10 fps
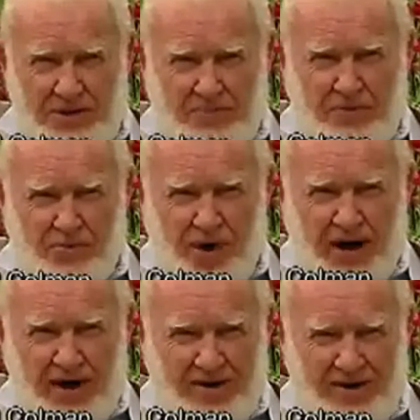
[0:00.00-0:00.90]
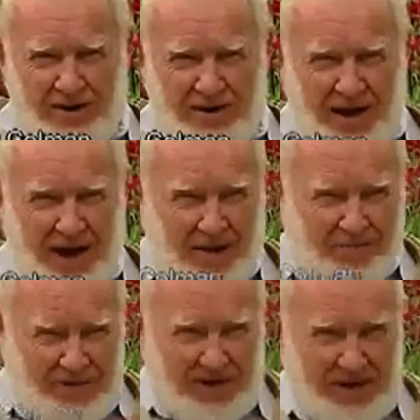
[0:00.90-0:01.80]
some proprietor
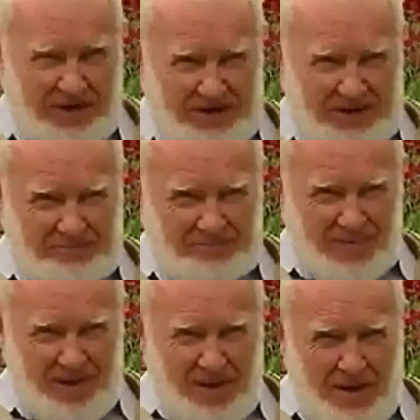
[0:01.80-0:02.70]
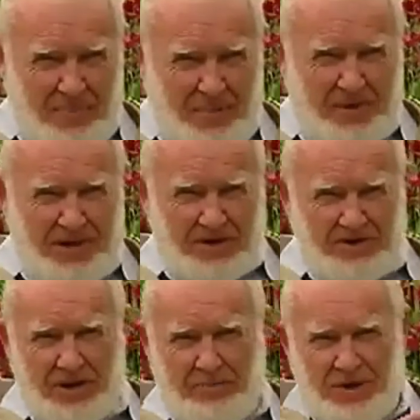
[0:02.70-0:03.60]
advertised it, but
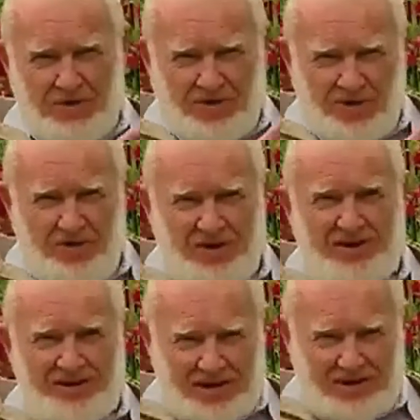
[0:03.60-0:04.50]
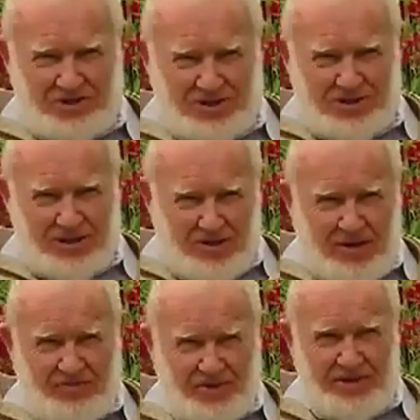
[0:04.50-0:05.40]
because it had been thoroughly tested year
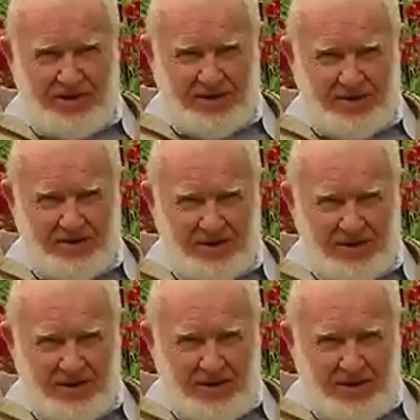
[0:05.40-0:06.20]
after year